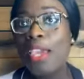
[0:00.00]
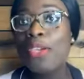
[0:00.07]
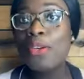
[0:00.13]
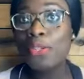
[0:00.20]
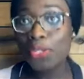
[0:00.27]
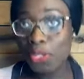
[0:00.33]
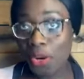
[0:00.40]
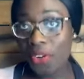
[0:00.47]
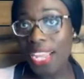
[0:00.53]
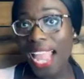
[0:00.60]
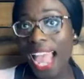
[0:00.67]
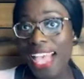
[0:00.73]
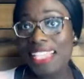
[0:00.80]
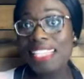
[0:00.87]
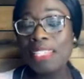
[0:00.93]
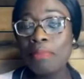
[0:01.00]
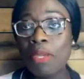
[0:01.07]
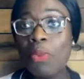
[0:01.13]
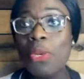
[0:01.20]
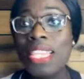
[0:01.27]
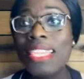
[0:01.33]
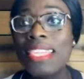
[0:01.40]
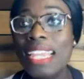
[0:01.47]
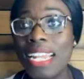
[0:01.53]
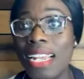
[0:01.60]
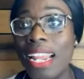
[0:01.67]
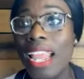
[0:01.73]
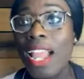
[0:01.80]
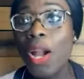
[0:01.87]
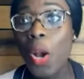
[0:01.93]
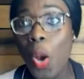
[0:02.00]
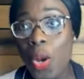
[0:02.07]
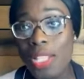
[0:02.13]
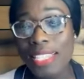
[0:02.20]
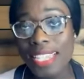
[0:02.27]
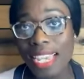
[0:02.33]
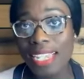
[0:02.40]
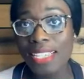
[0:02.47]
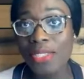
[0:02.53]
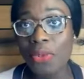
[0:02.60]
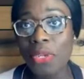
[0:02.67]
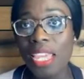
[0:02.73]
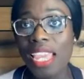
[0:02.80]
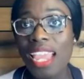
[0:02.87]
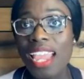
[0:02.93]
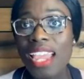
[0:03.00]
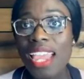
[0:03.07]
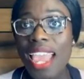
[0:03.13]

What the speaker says: Your story has to be within context, okay?